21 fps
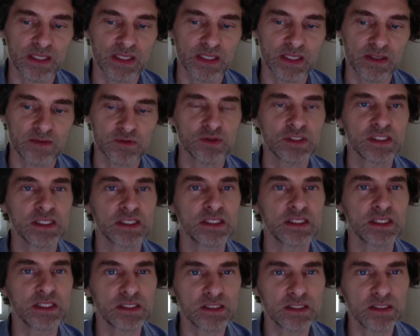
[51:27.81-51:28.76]
have sort of
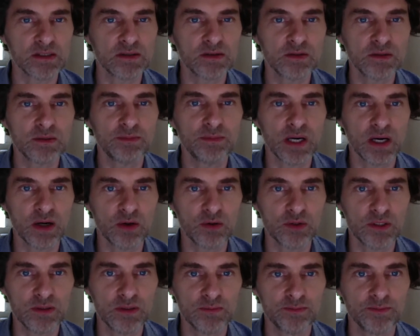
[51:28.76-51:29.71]
statistical
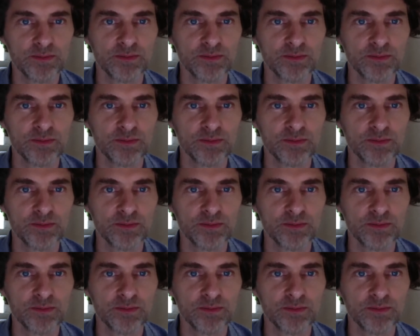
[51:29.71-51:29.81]
power,